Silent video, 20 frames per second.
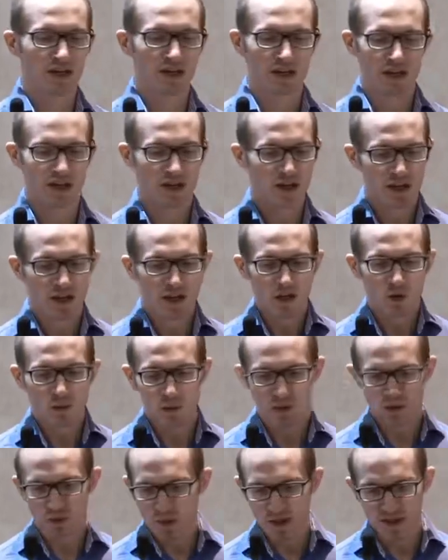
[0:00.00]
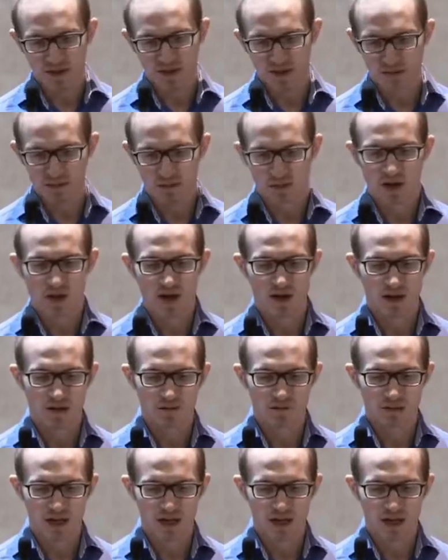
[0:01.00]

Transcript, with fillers: key, which makes them, uh,